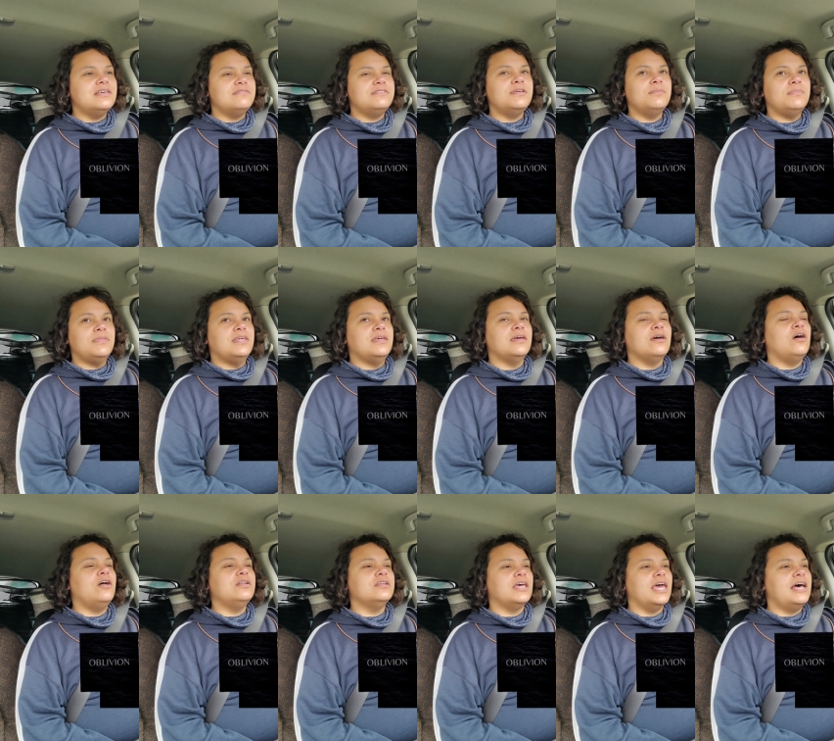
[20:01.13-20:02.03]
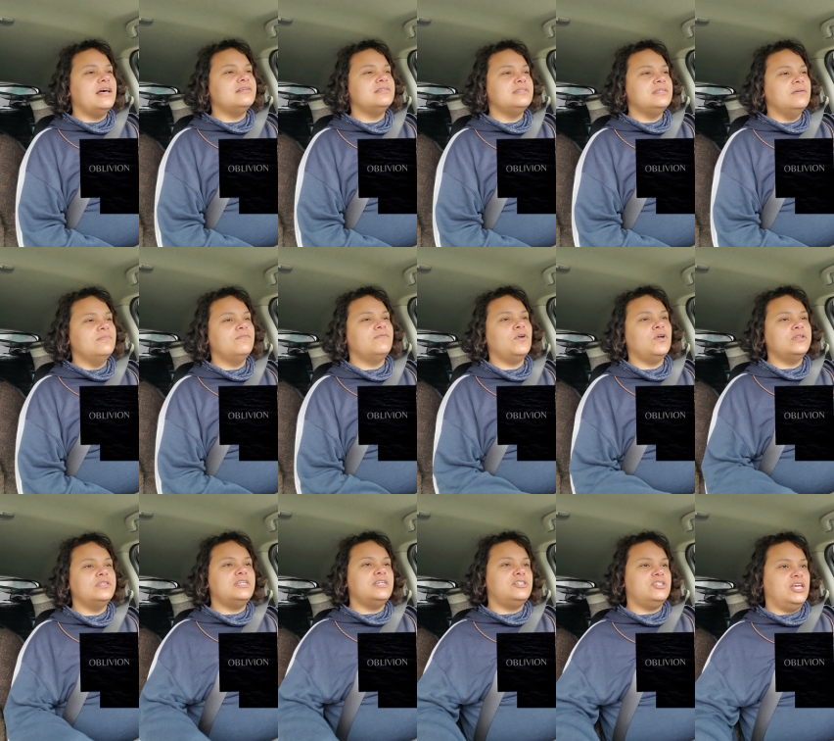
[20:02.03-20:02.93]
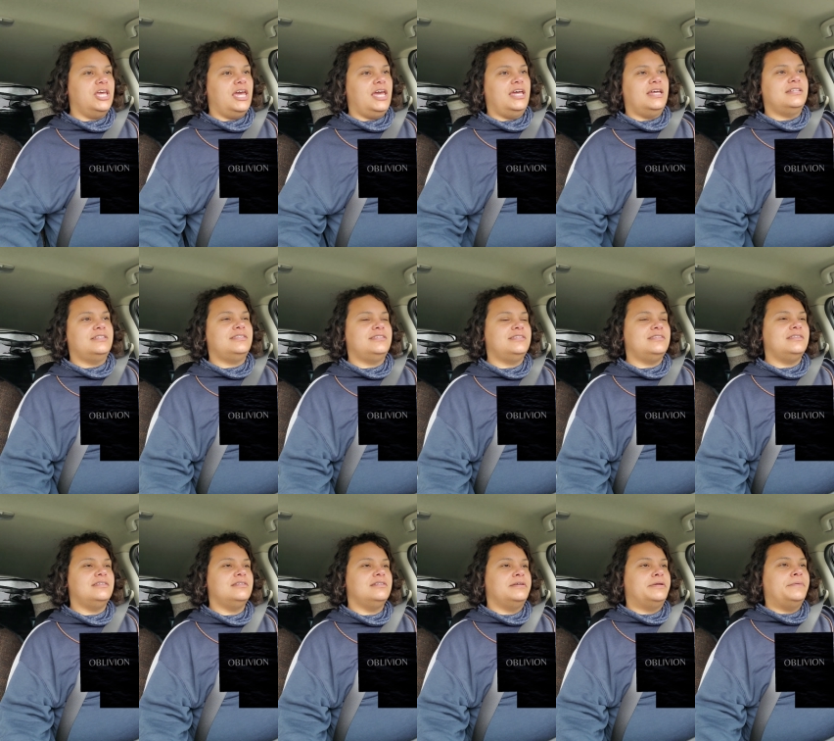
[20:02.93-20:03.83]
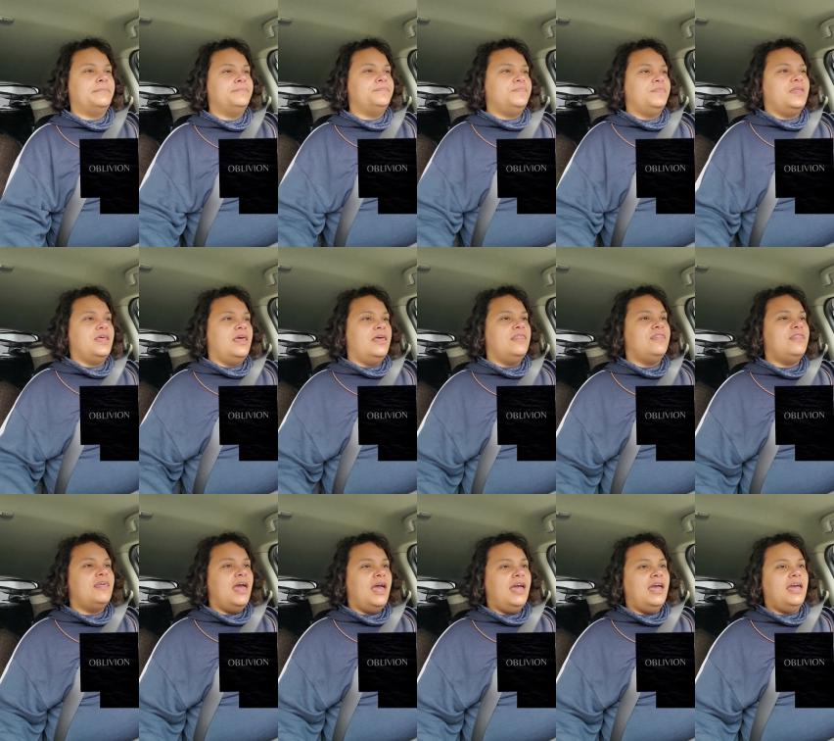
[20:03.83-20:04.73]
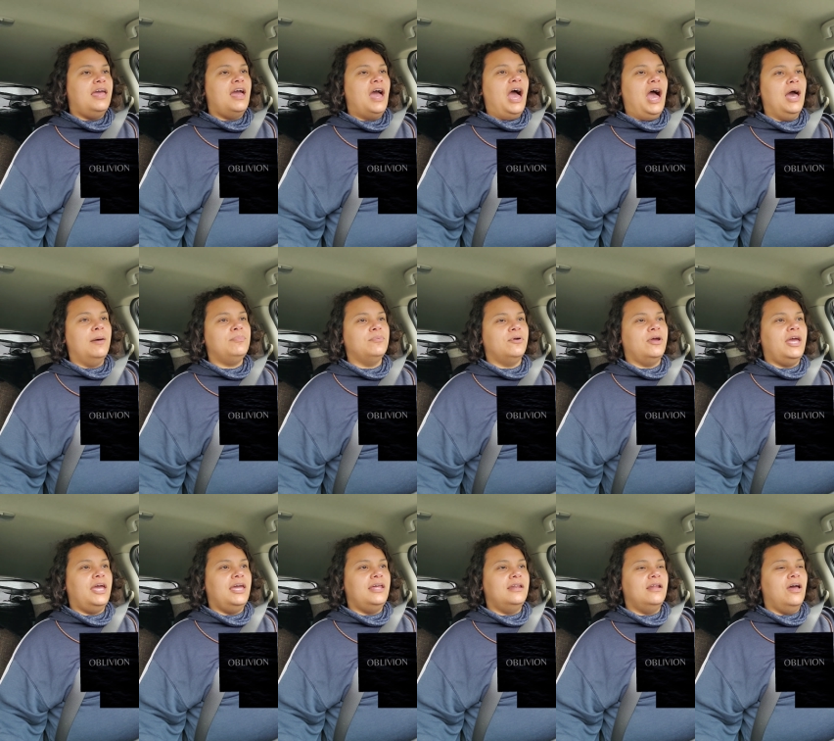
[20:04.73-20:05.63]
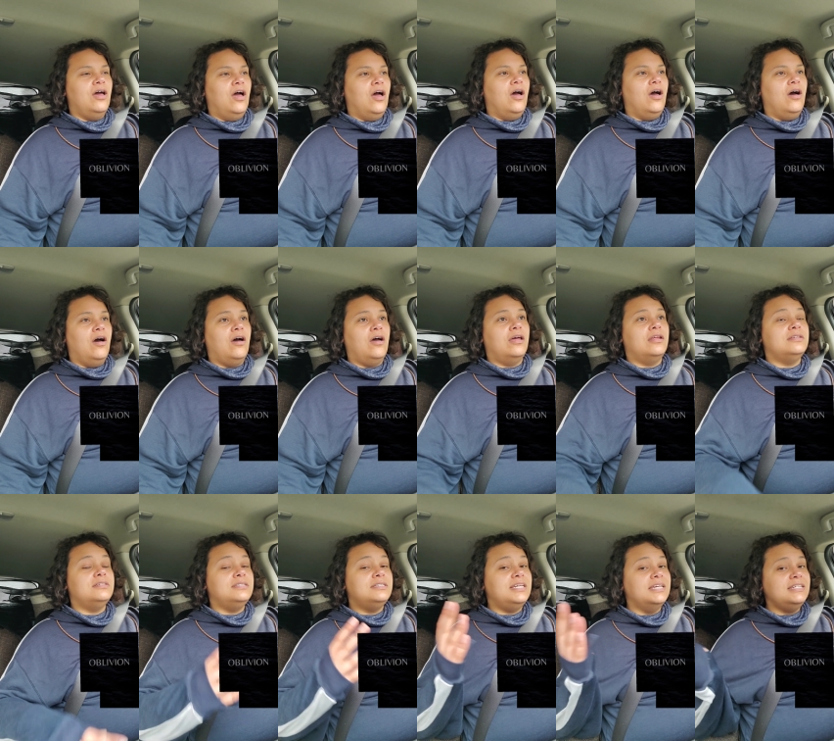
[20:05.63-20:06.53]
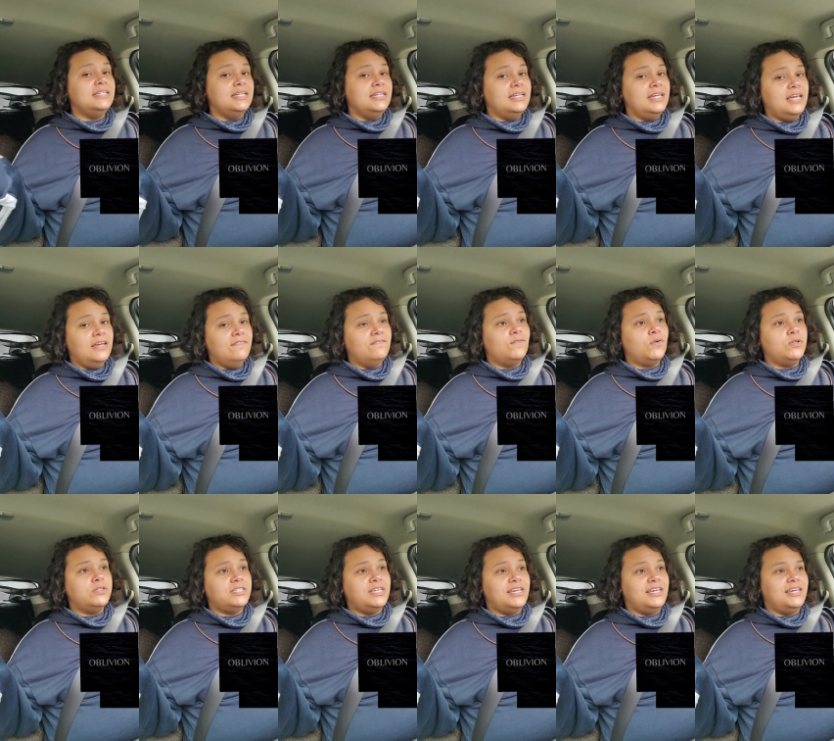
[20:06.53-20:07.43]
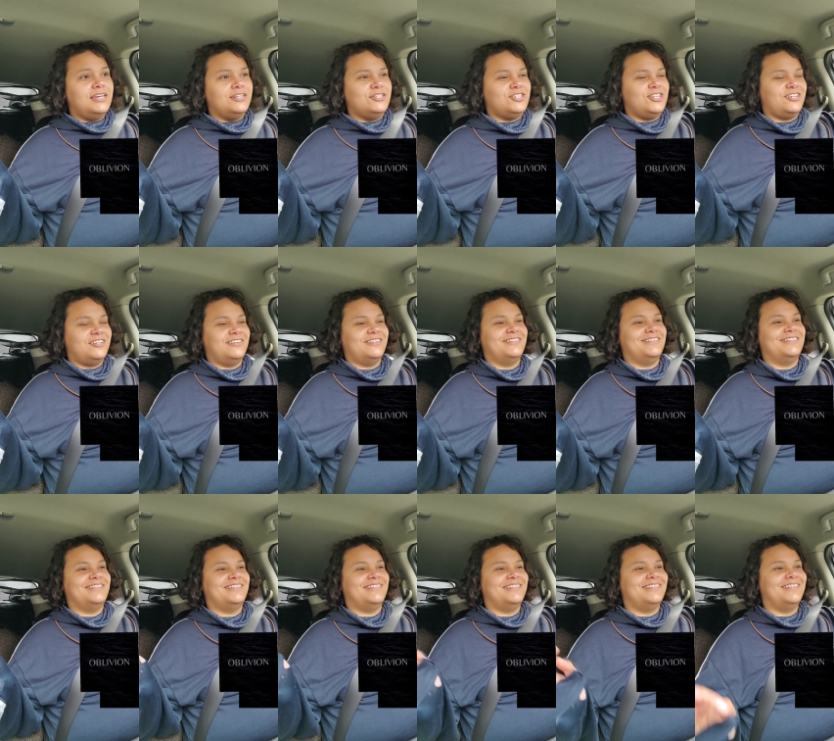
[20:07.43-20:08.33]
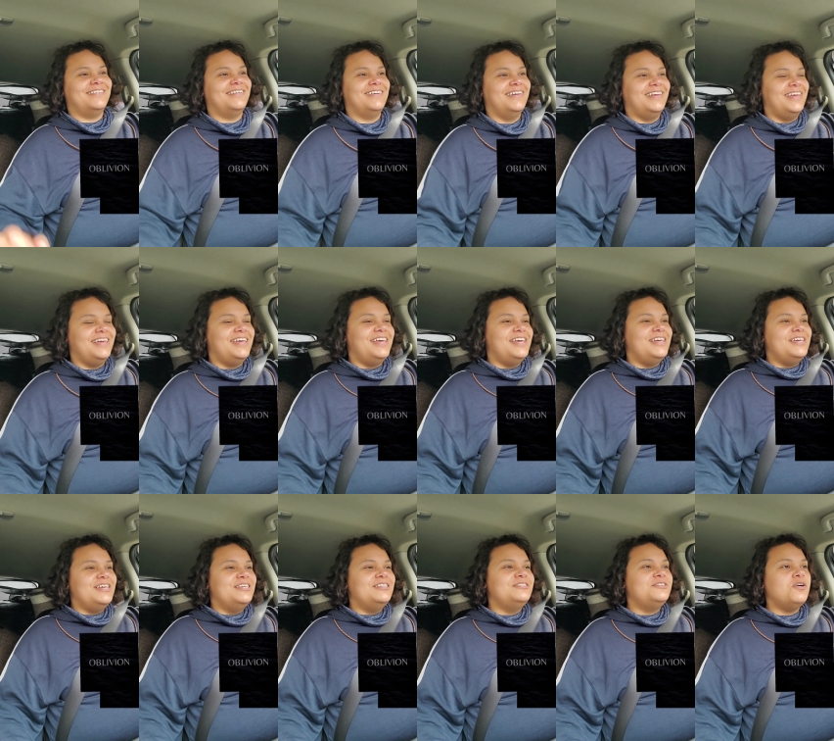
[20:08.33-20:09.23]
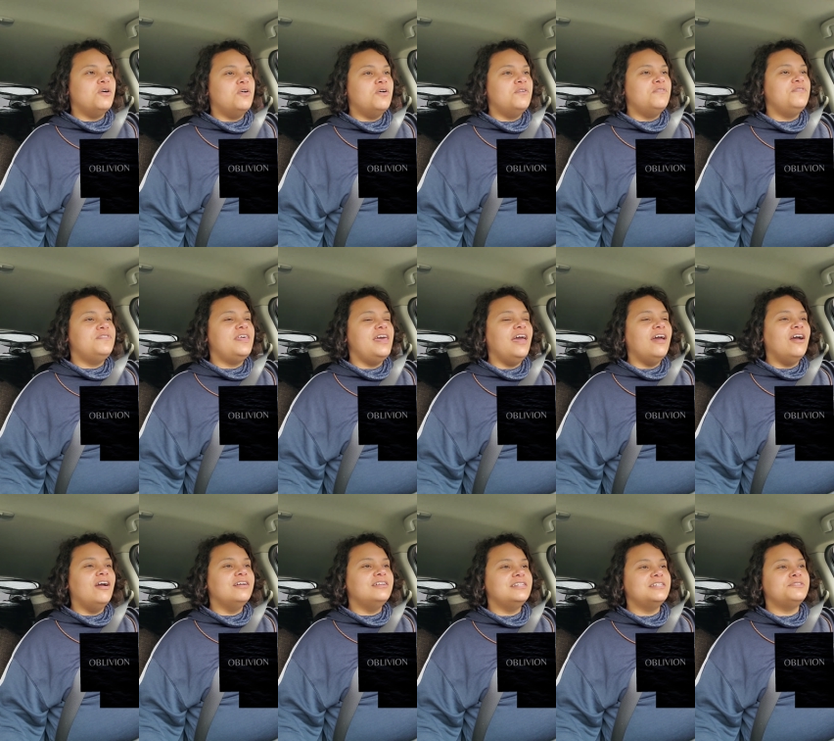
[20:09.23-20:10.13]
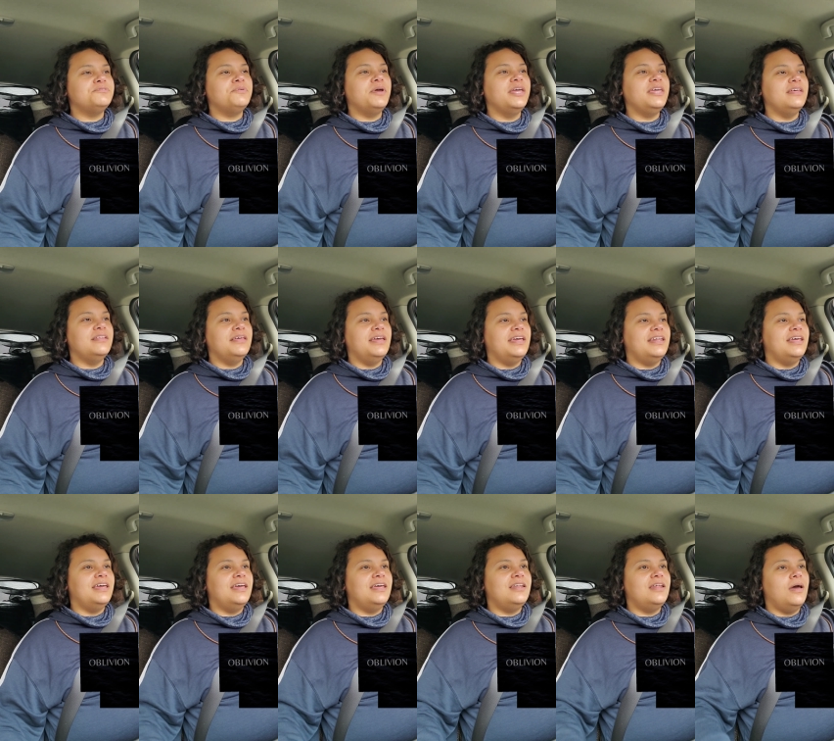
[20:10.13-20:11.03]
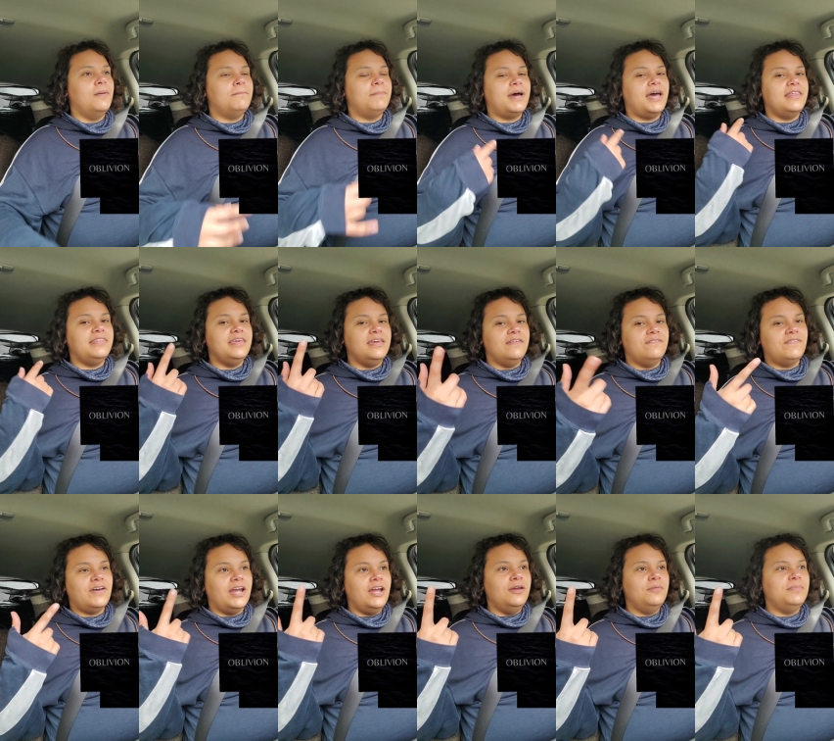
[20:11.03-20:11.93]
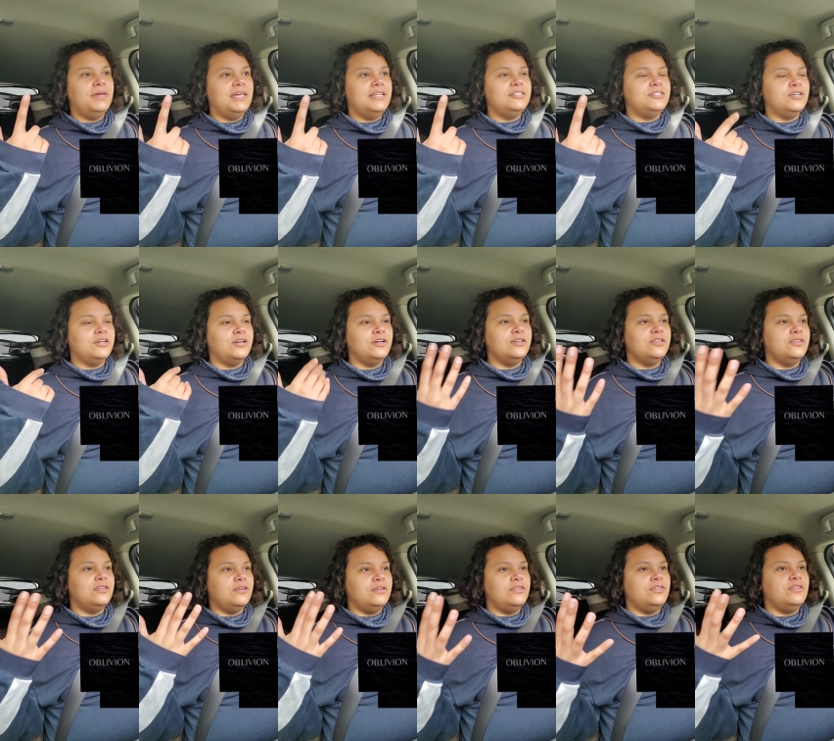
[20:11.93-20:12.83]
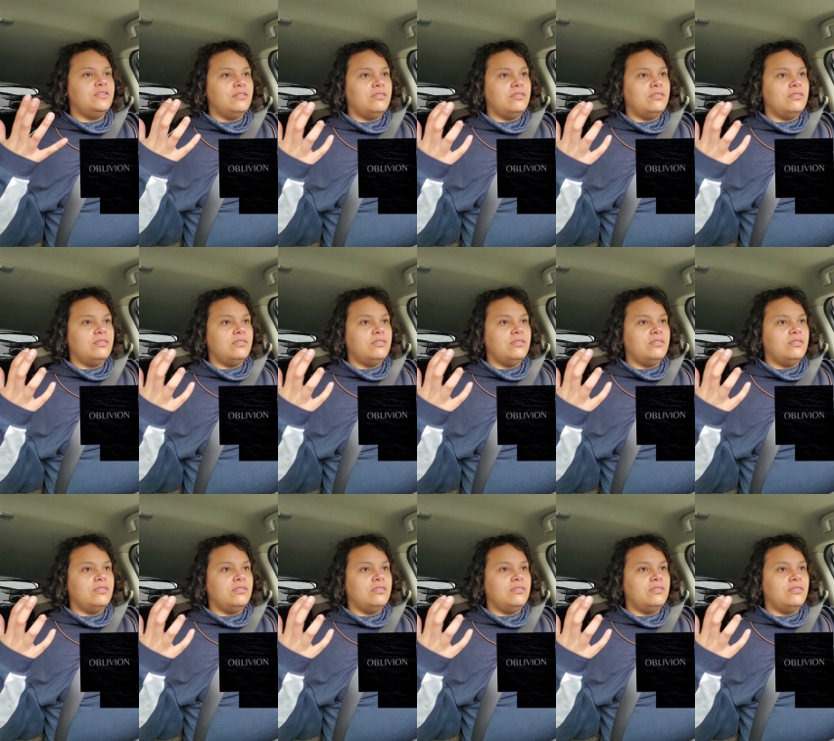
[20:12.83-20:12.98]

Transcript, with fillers: have something called calcium voltage gates. They operate on ding ding ding voltage. So if they are dysregulated by the environment, the